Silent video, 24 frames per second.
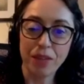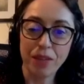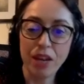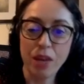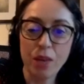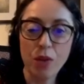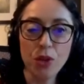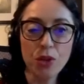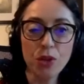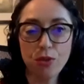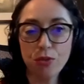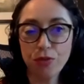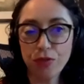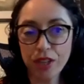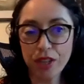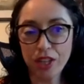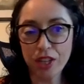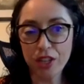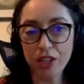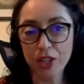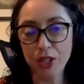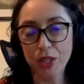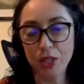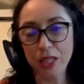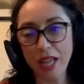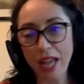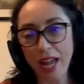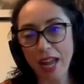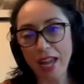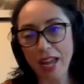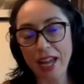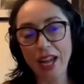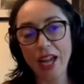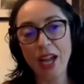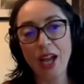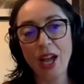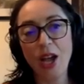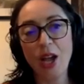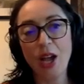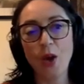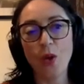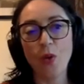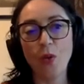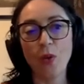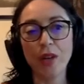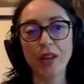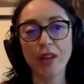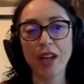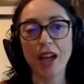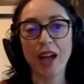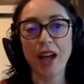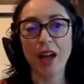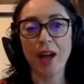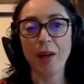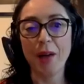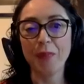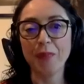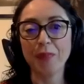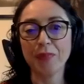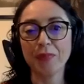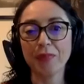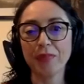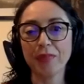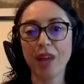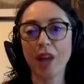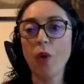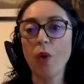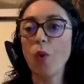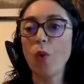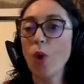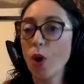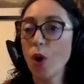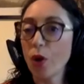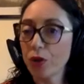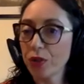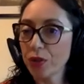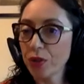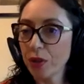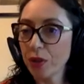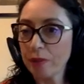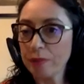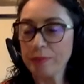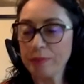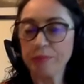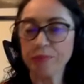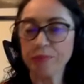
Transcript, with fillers: And I want to finish today with um, a quote